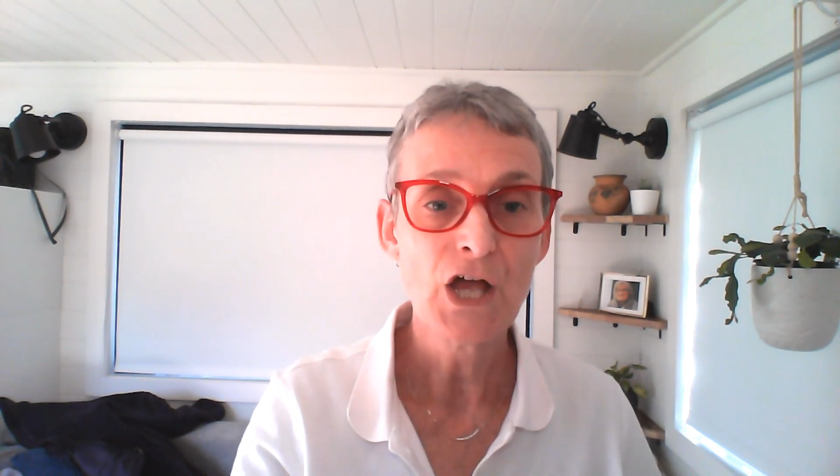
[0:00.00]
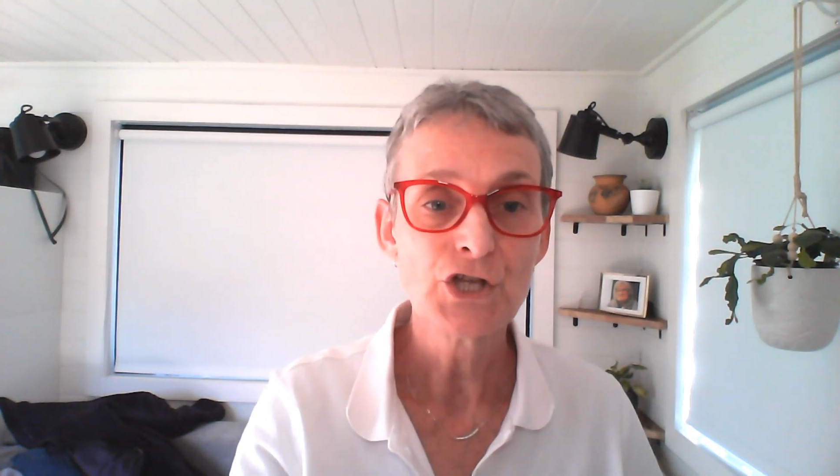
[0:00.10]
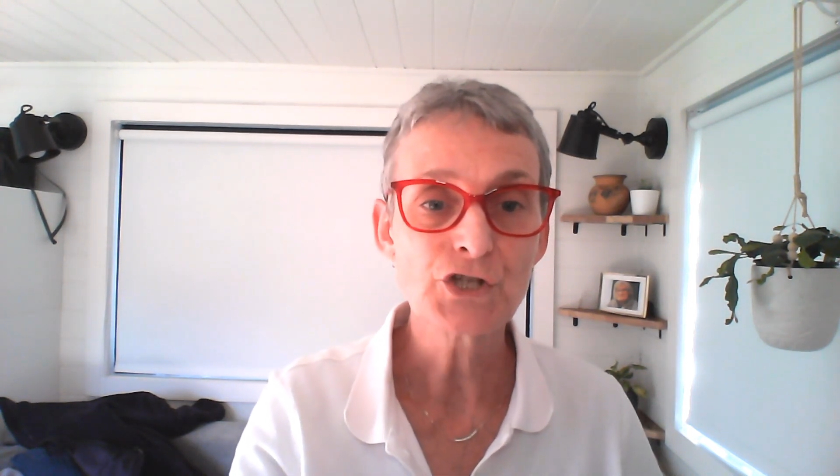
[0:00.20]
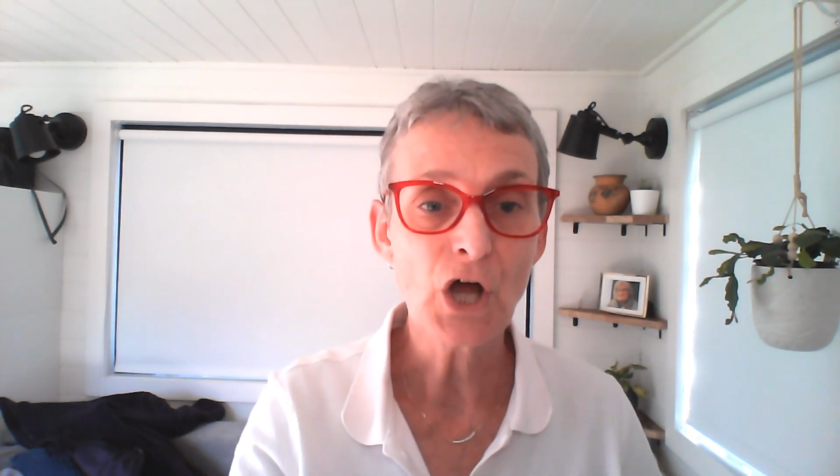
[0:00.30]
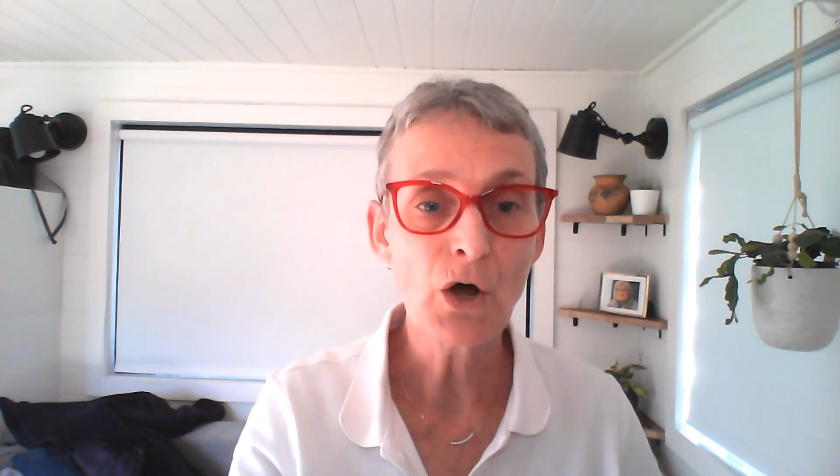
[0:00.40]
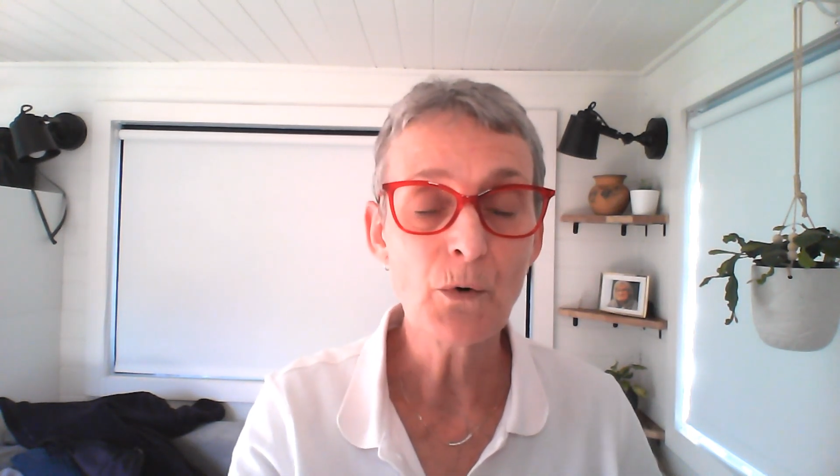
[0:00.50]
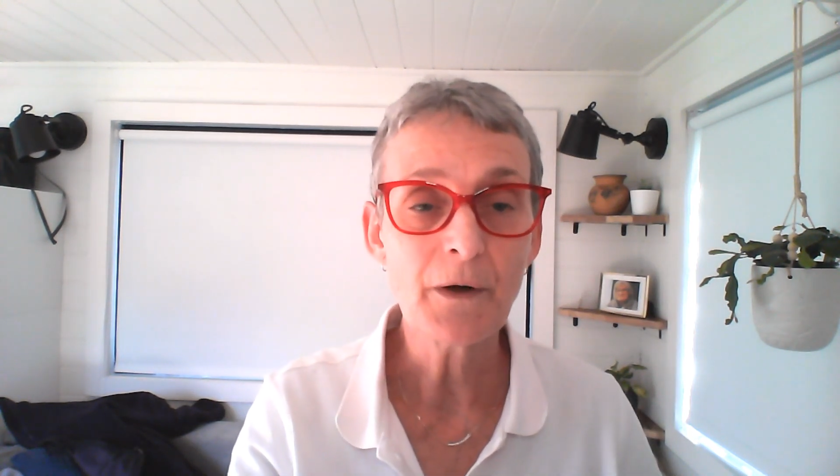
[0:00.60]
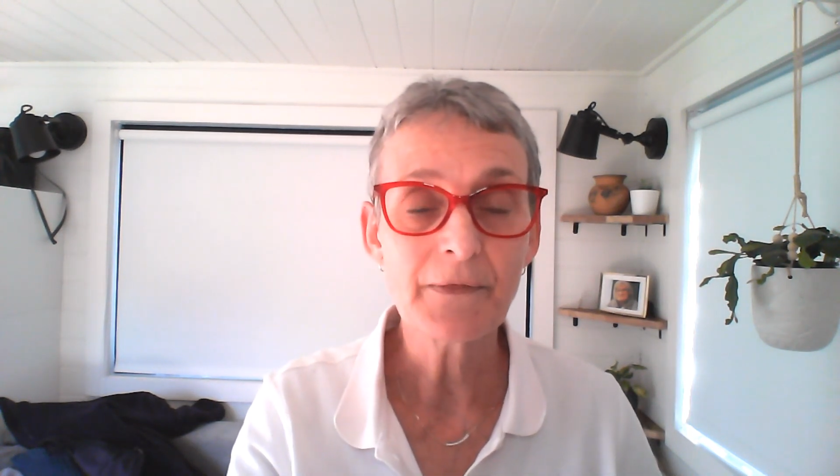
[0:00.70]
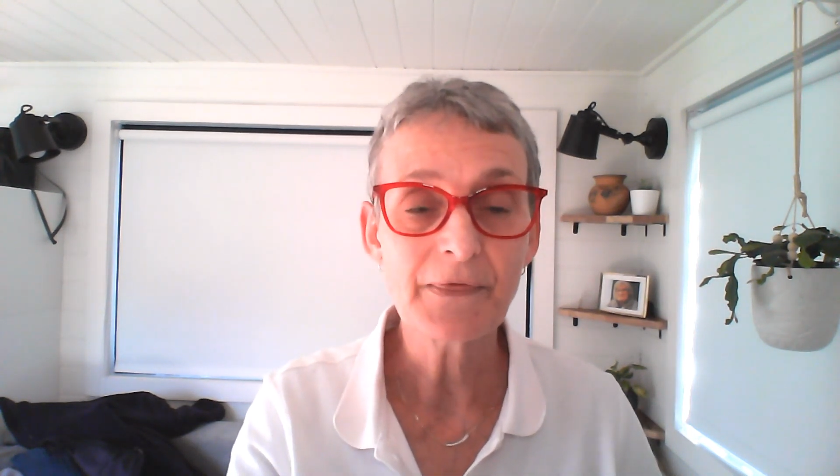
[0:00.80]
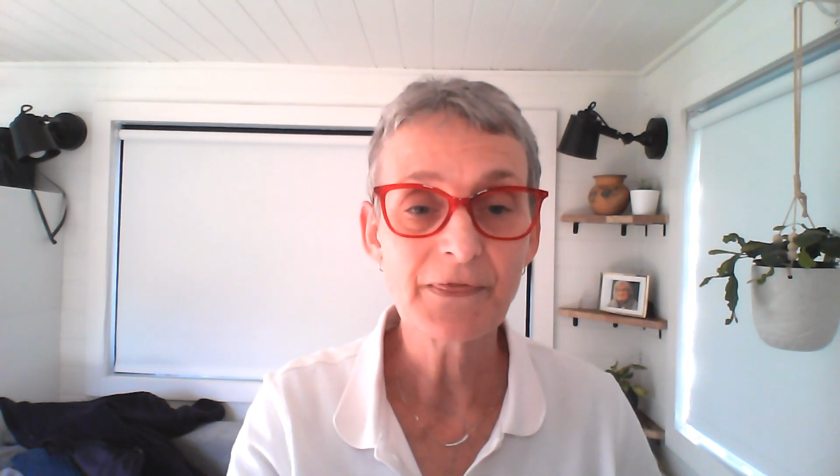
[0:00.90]
So
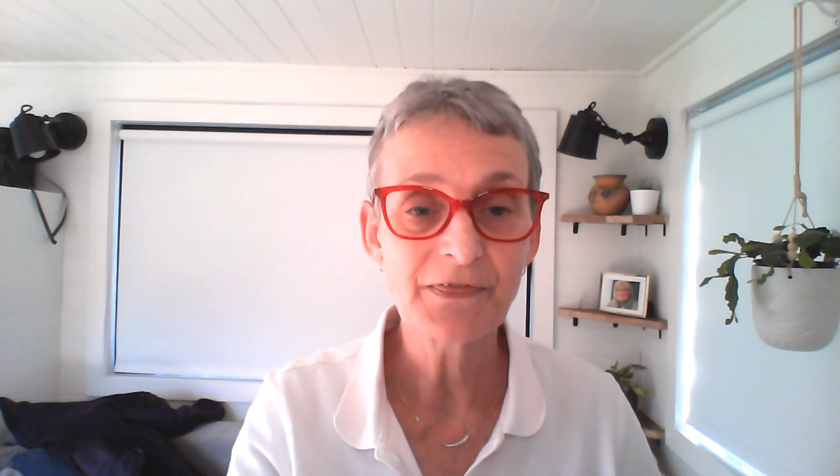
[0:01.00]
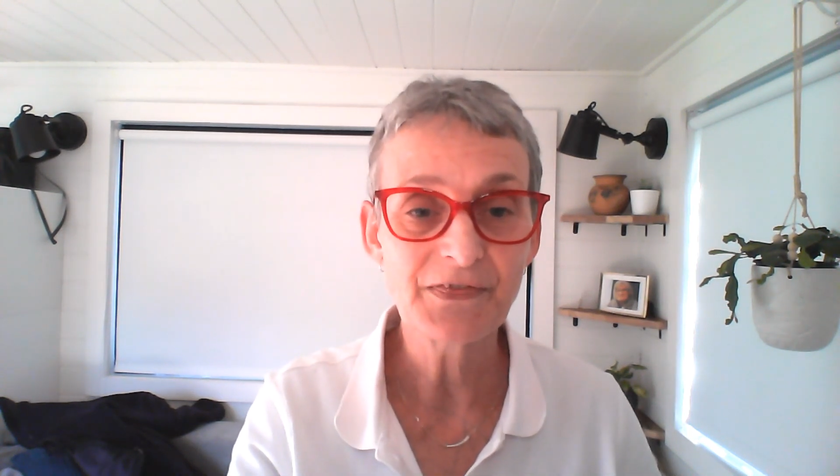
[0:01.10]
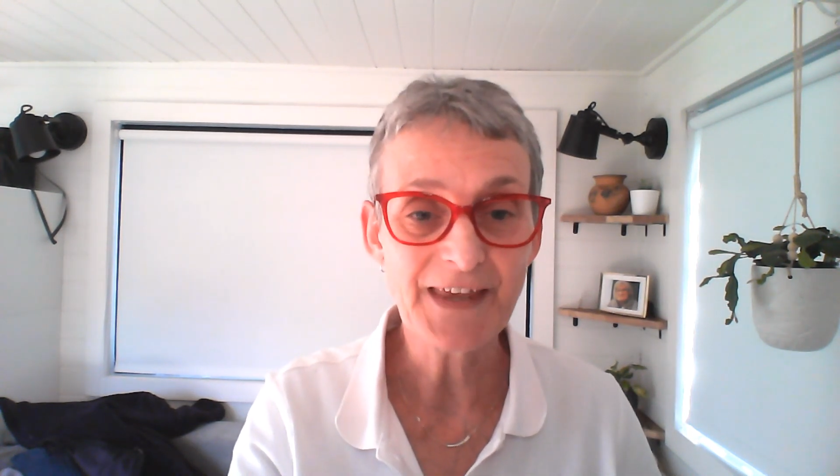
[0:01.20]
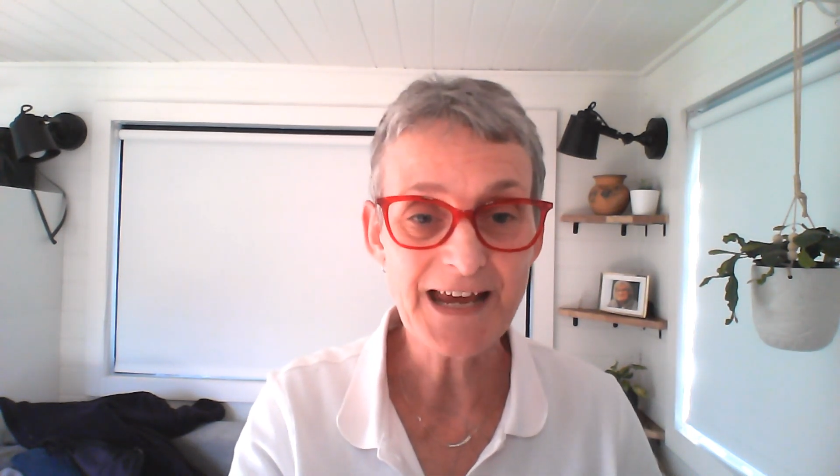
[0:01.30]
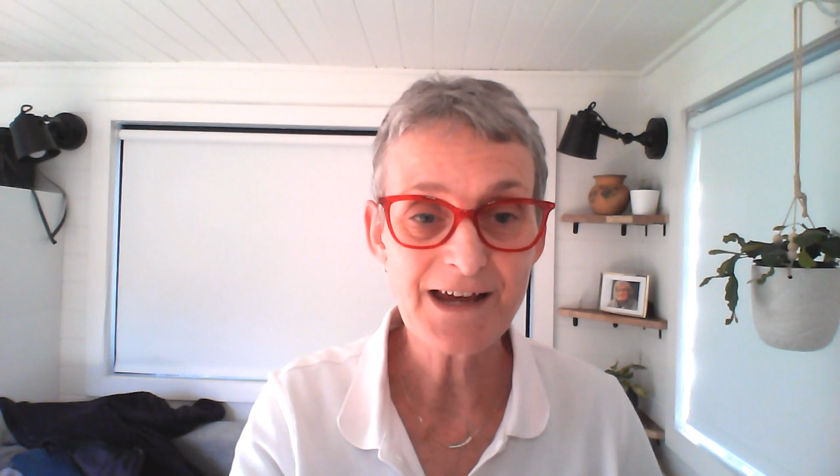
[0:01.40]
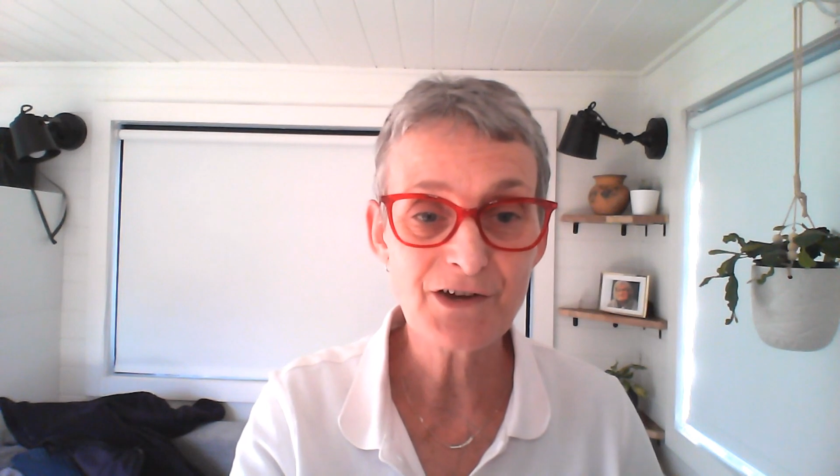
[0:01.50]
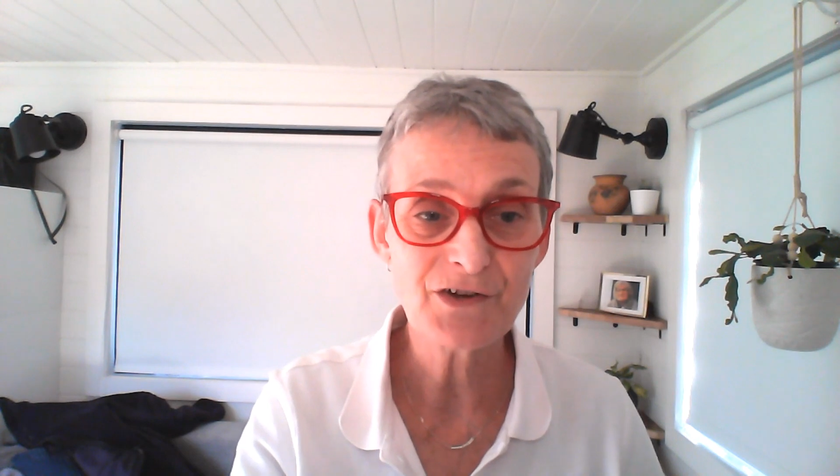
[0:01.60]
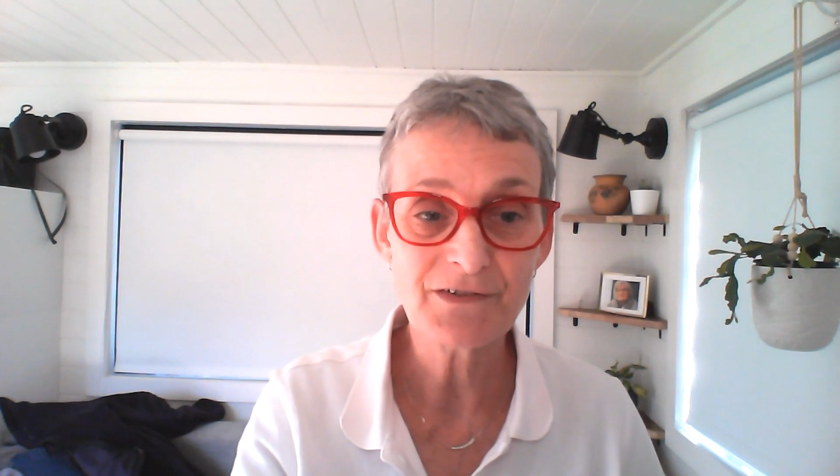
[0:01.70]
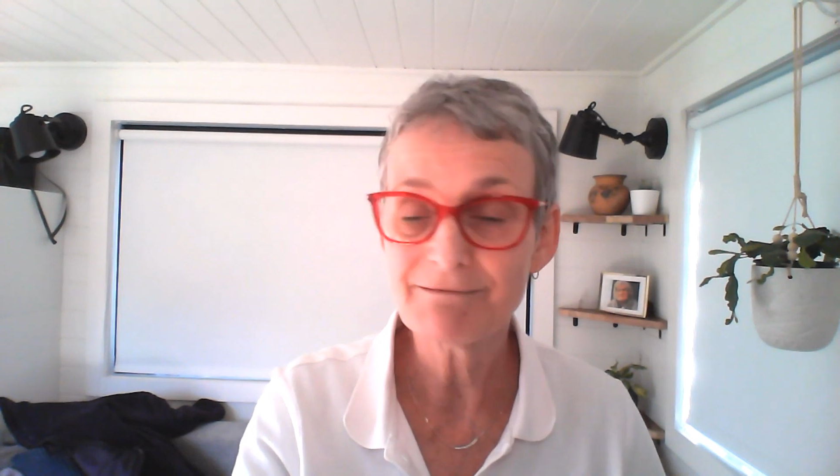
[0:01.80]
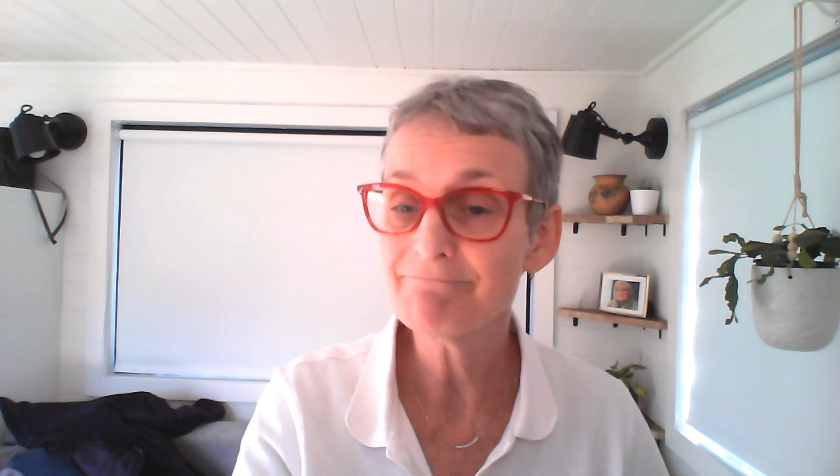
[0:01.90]

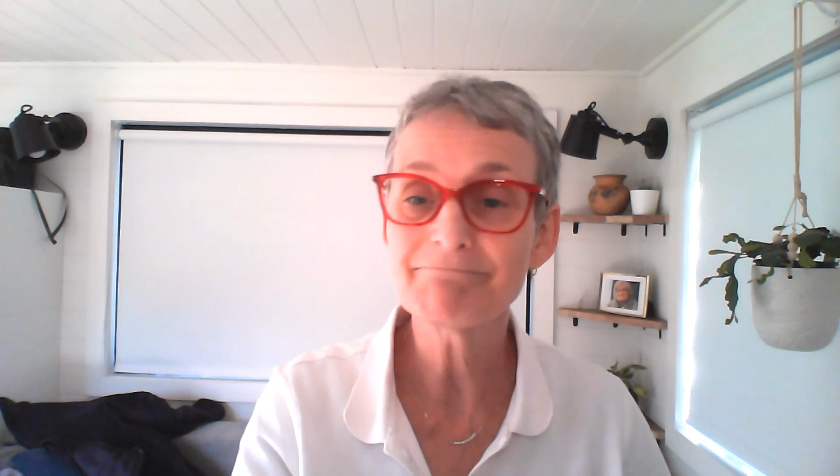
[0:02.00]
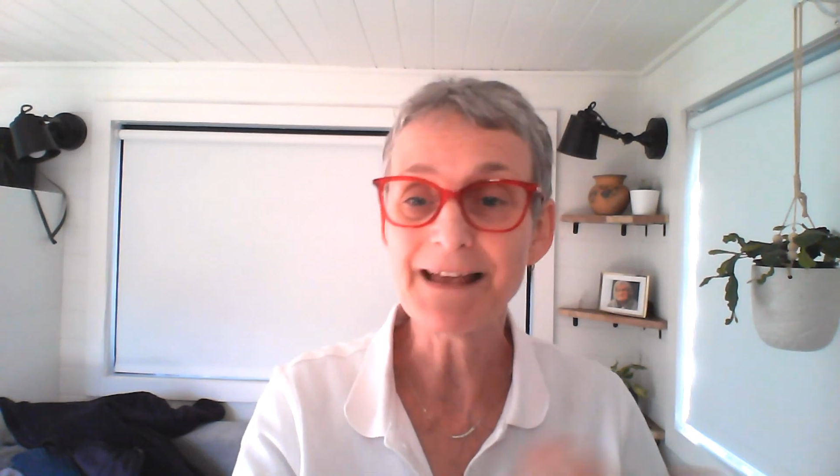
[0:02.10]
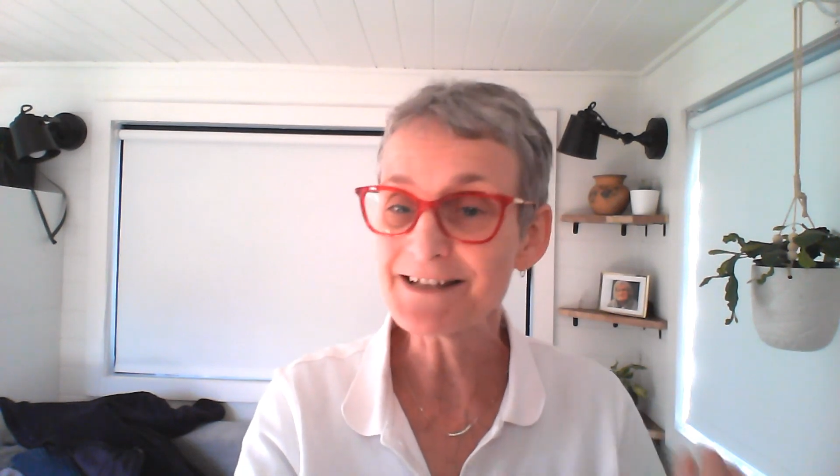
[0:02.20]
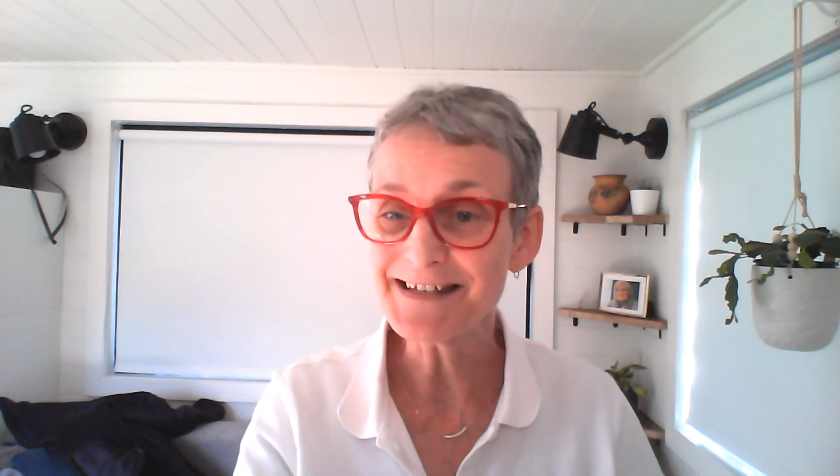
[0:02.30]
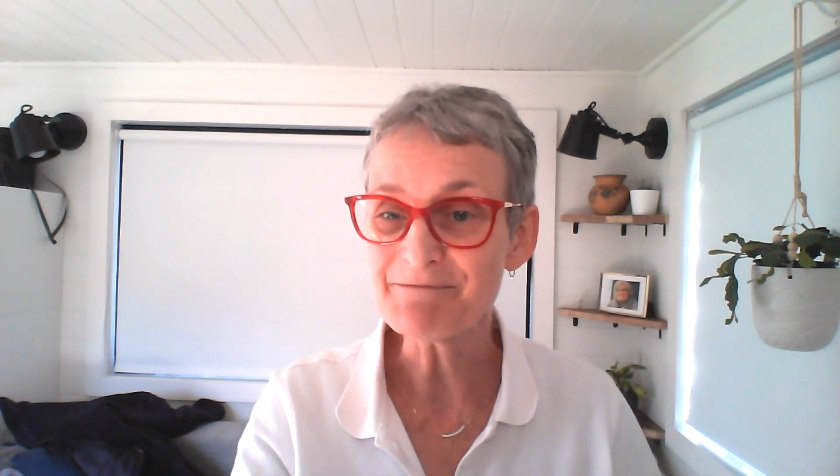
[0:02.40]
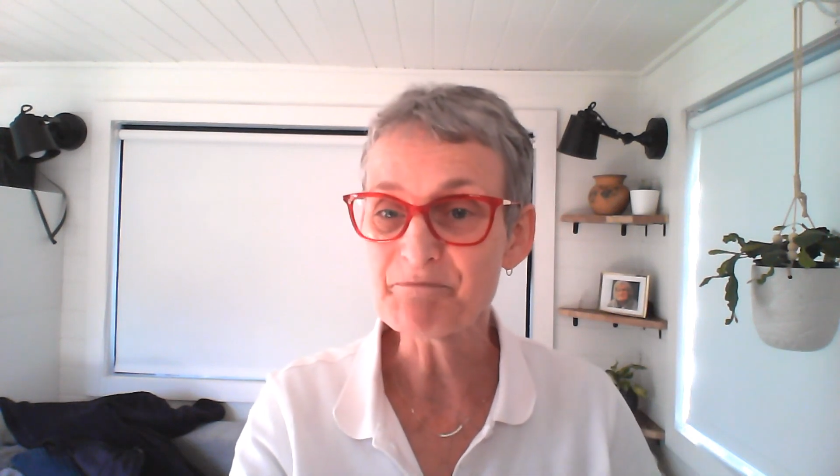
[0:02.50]
that's it.